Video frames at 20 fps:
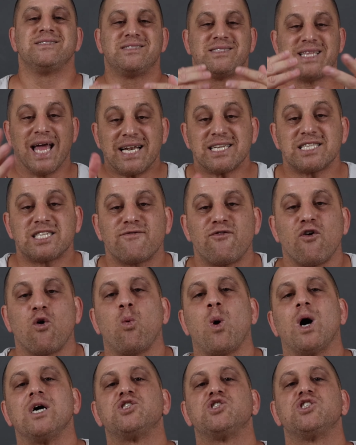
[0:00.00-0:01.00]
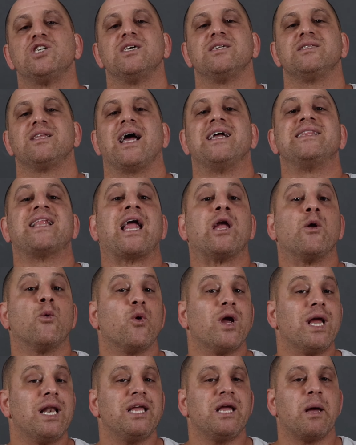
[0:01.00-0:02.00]
Thanks for watching, and I
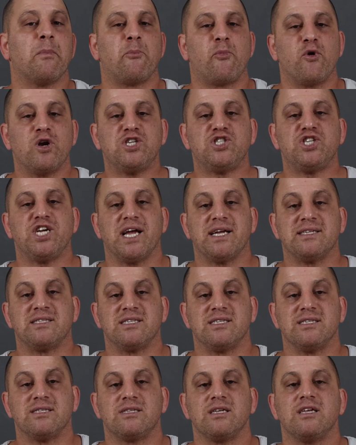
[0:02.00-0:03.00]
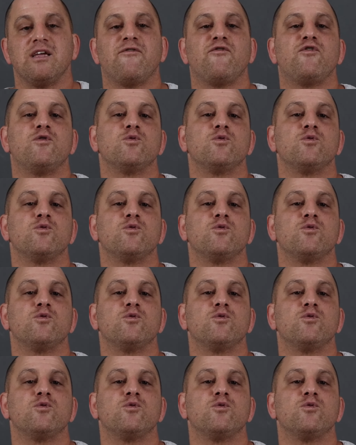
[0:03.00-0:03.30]
really appreciate it if you